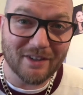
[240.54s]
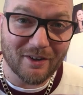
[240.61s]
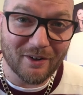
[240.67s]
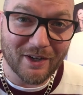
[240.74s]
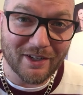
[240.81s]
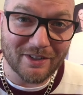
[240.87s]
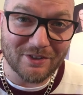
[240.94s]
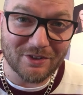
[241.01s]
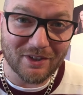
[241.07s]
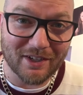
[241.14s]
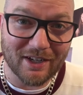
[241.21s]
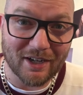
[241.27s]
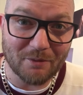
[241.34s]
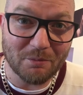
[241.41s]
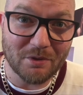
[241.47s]
go ahead and
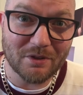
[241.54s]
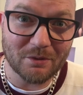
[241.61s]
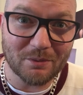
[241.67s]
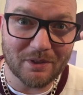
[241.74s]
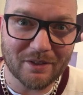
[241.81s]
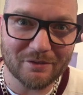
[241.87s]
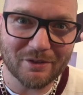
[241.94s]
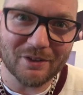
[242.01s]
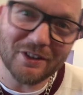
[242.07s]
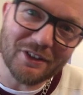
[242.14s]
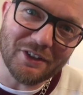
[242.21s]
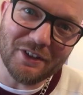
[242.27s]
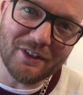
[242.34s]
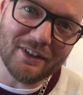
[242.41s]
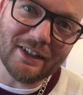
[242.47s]
check out
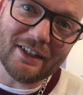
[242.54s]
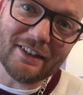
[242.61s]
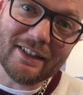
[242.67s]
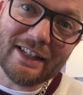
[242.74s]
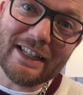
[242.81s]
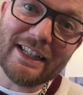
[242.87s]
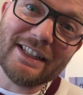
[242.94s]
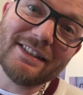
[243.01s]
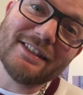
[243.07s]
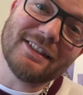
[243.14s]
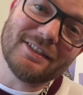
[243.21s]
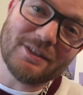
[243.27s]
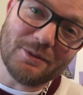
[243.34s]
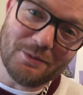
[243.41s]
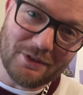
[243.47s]
musicwelove.co.uk. The link is in
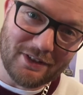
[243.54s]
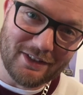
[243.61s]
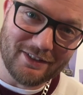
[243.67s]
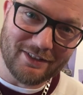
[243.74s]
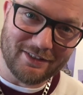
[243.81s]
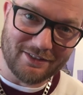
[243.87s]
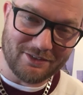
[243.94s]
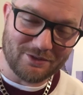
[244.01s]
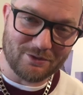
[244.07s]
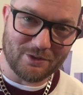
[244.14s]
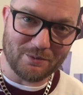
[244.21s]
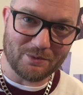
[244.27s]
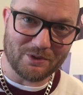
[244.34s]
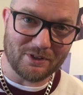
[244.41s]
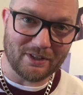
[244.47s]
the top line of the
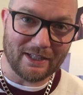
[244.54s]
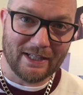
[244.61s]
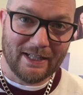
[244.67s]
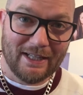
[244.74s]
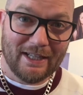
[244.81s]
description.